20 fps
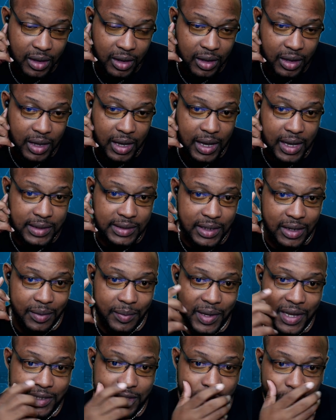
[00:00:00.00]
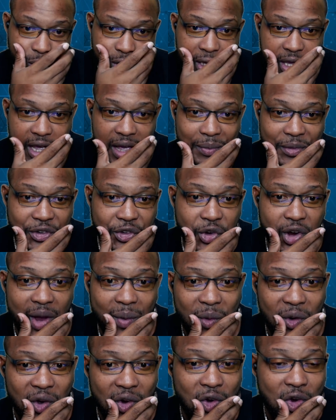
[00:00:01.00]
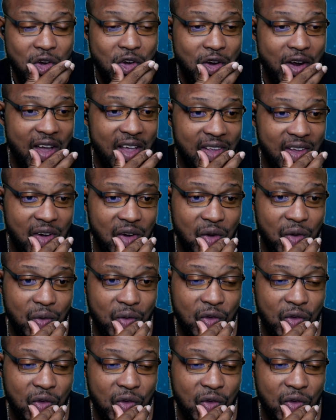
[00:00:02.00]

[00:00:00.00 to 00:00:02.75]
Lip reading: You understand me? I say we can't be sure about nothing right now.